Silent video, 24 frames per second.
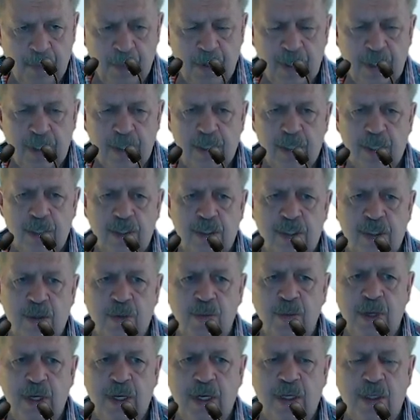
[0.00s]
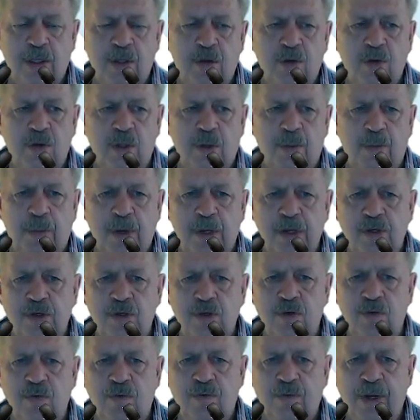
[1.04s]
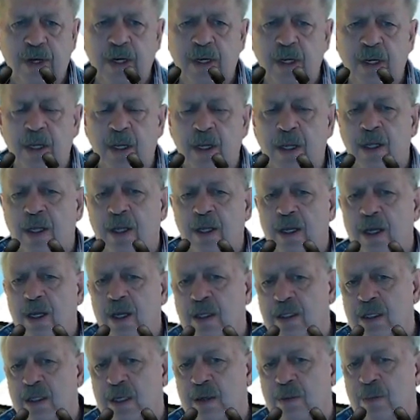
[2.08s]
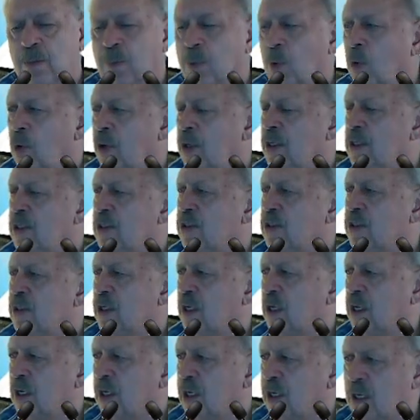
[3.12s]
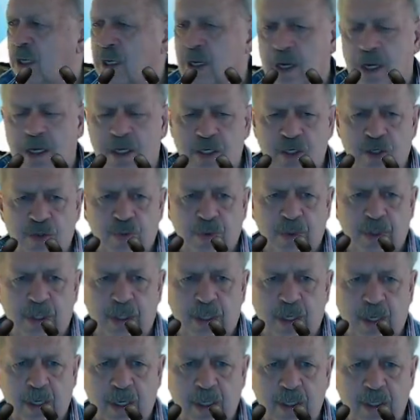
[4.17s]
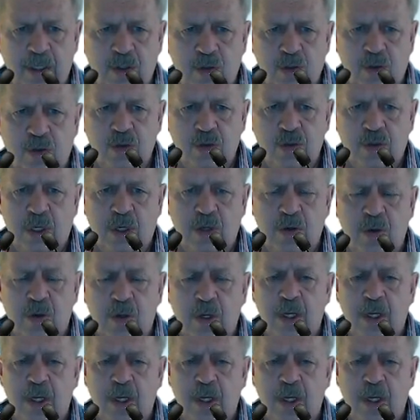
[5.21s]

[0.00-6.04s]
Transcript: it is similar to the pension fund, and the employer's arrangement here is also